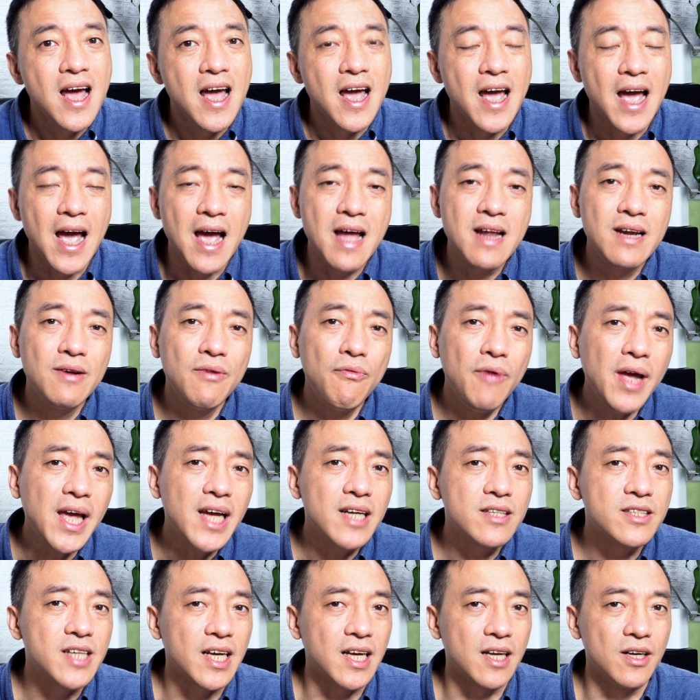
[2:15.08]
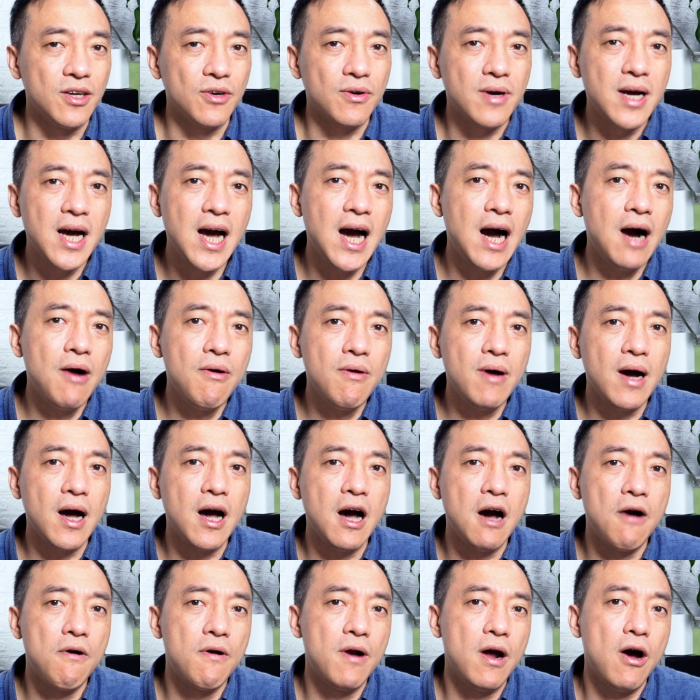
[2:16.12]
And we can take a look how
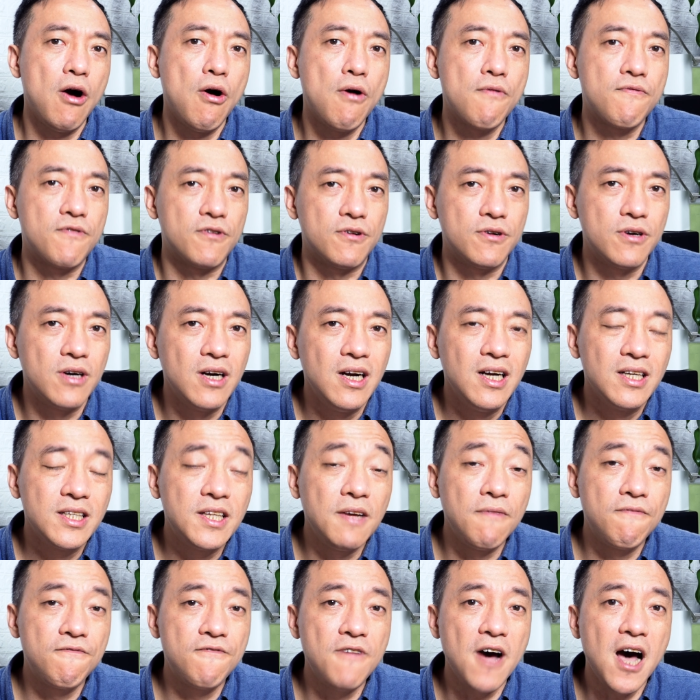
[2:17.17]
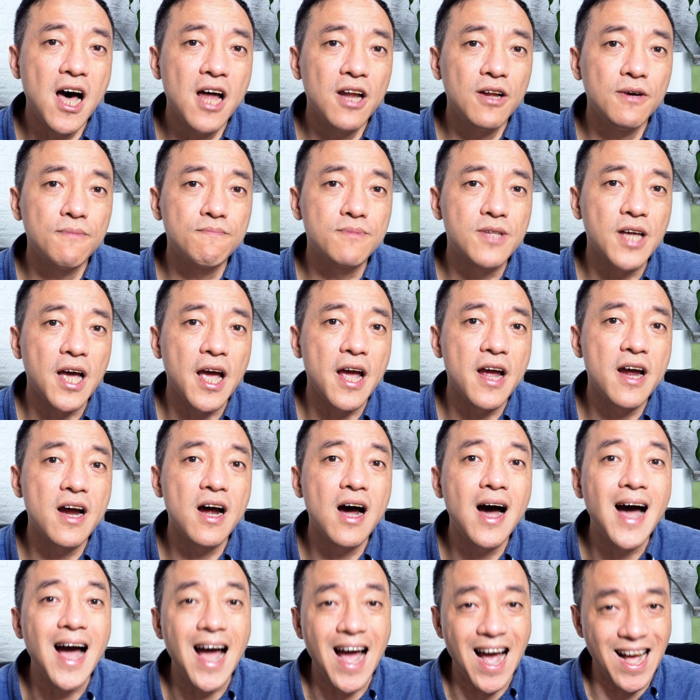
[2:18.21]
our author developed
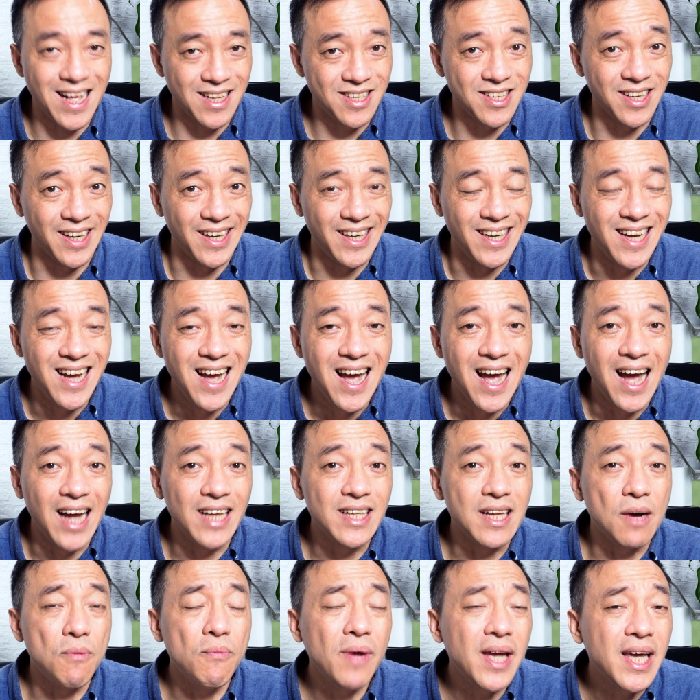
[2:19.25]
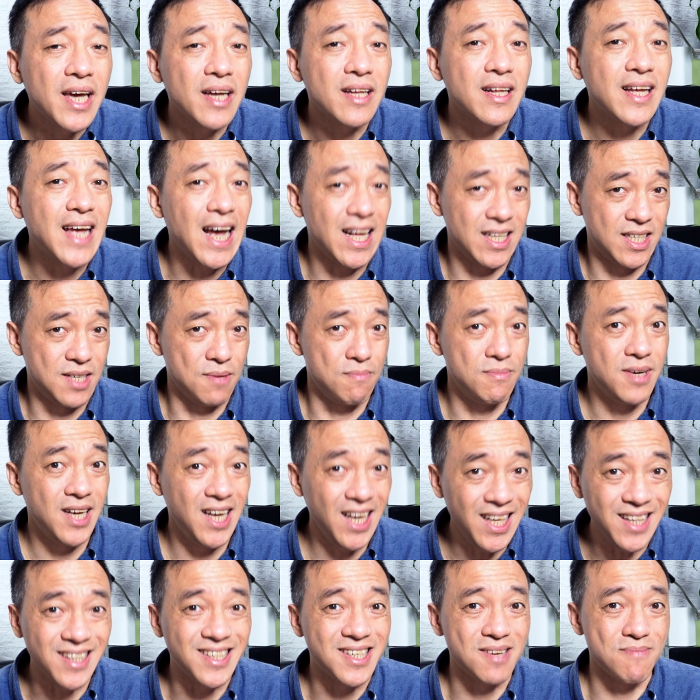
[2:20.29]
their essay, and then we can get some
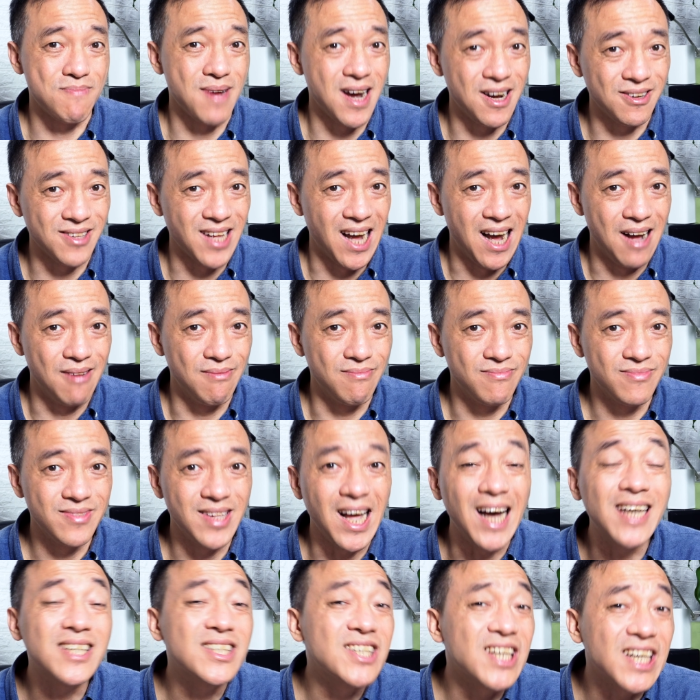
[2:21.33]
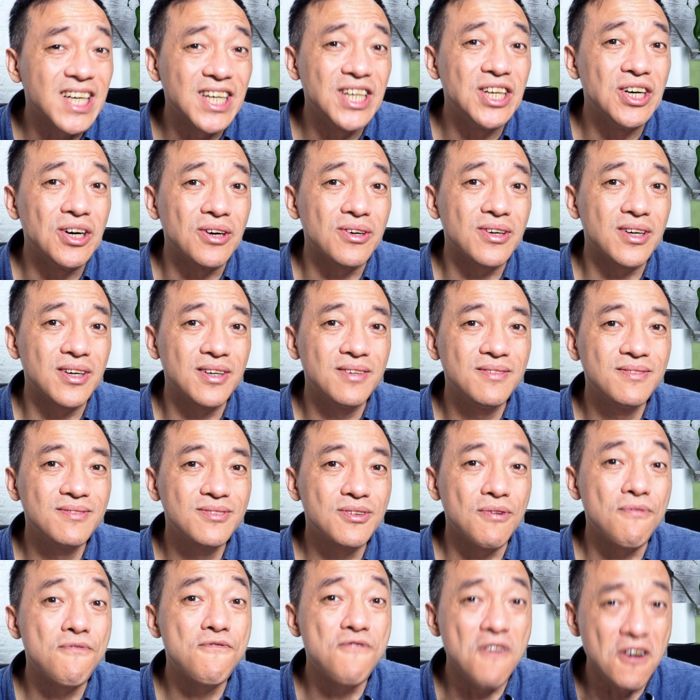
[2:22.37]
hints about that. Let's take a look.
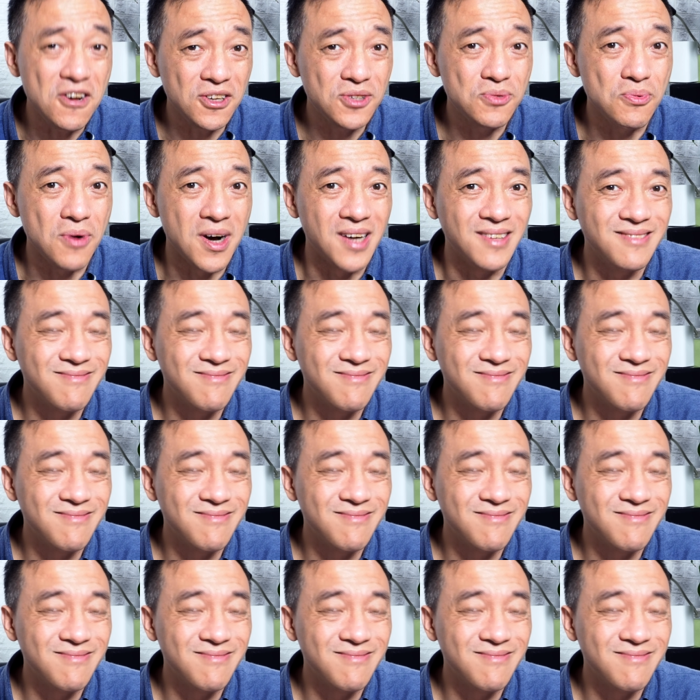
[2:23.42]
The first one.